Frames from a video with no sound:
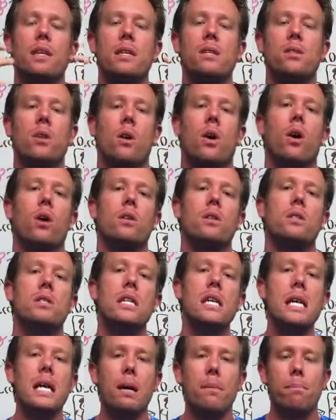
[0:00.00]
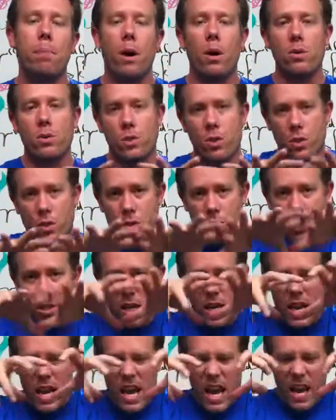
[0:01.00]
These are called decomposers,
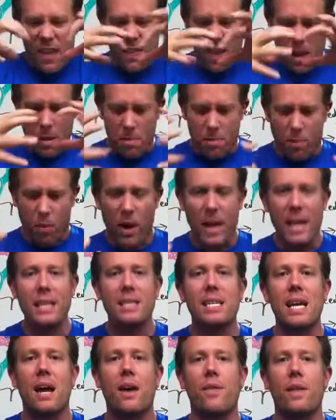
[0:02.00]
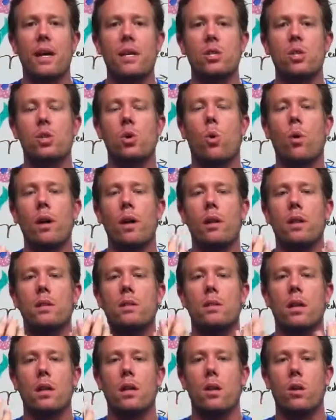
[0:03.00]
and they break down that soil
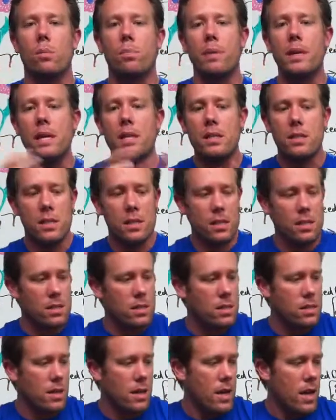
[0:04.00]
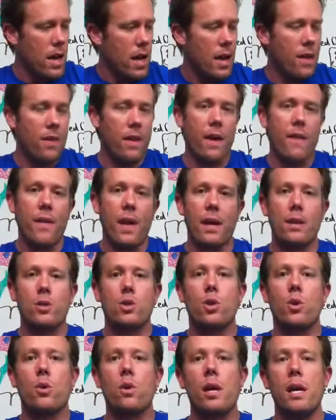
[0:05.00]
into little pieces, and then that
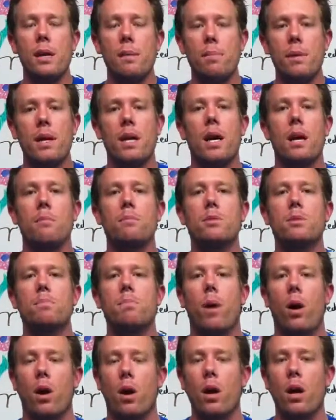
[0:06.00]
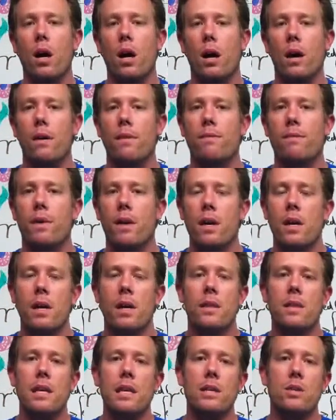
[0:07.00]
tree becomes part of
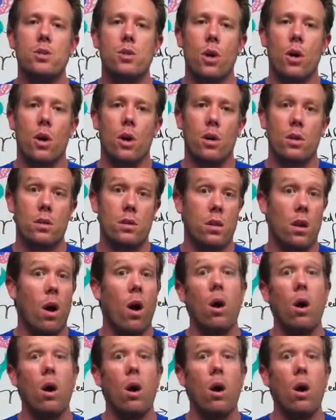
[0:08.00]
the dirt.